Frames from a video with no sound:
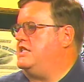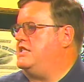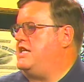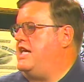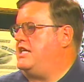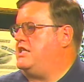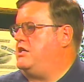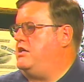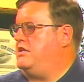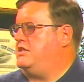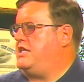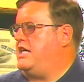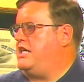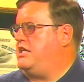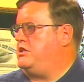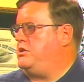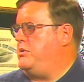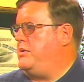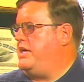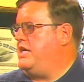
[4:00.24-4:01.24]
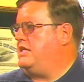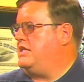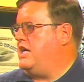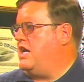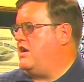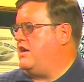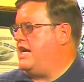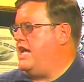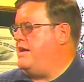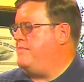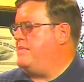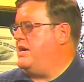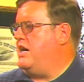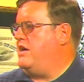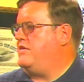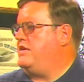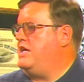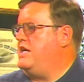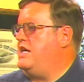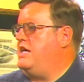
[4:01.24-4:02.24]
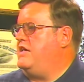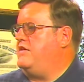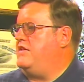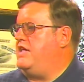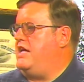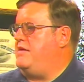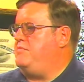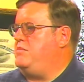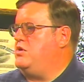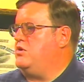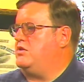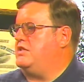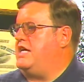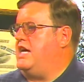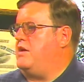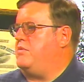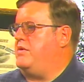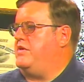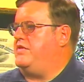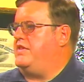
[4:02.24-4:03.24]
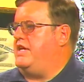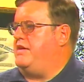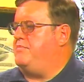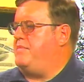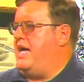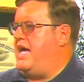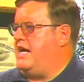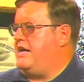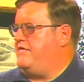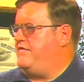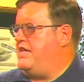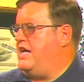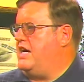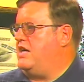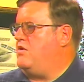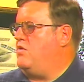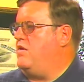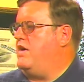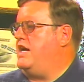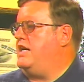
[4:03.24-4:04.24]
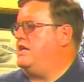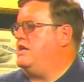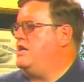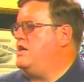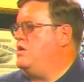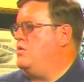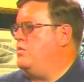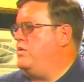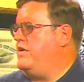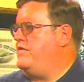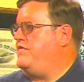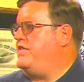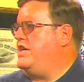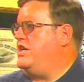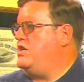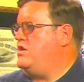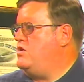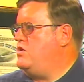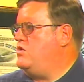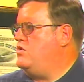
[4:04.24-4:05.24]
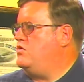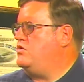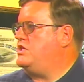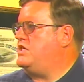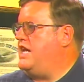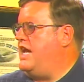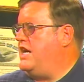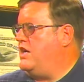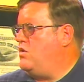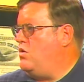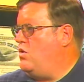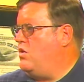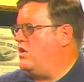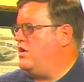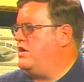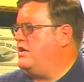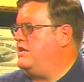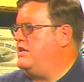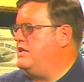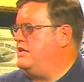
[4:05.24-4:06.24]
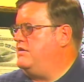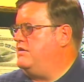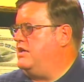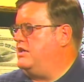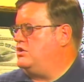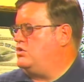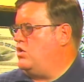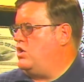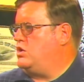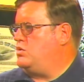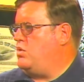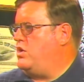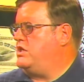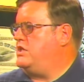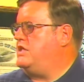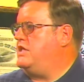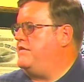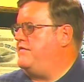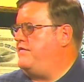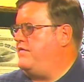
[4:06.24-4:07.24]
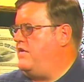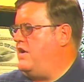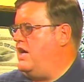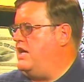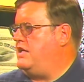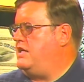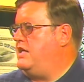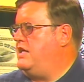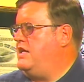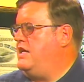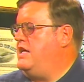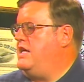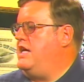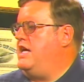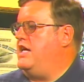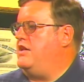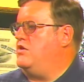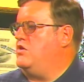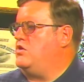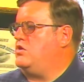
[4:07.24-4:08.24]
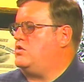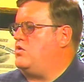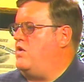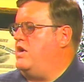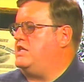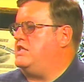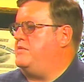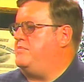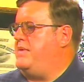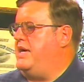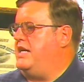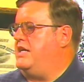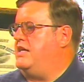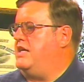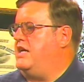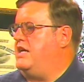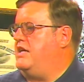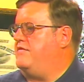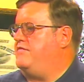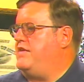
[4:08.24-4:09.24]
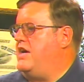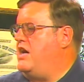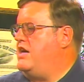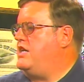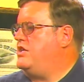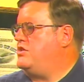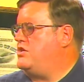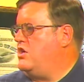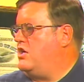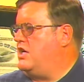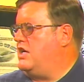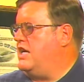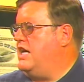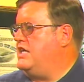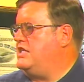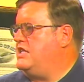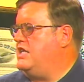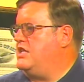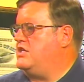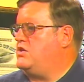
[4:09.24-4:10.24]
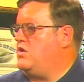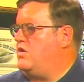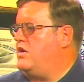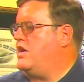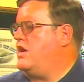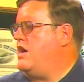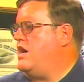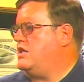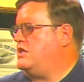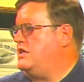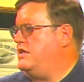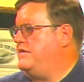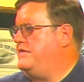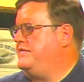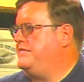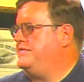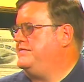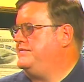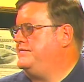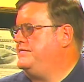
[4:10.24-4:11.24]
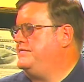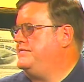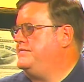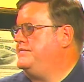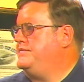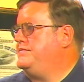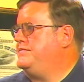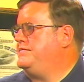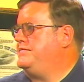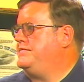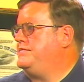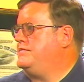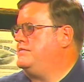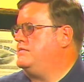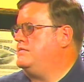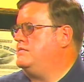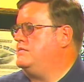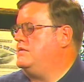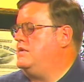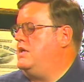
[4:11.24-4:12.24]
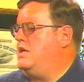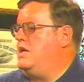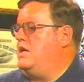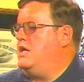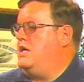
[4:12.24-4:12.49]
Sacagawea dollar came out, they muled that with the back of that coin with the new state quarter George Washington front. And those coins have been found in circulation and sold at auction. And how much did they go for?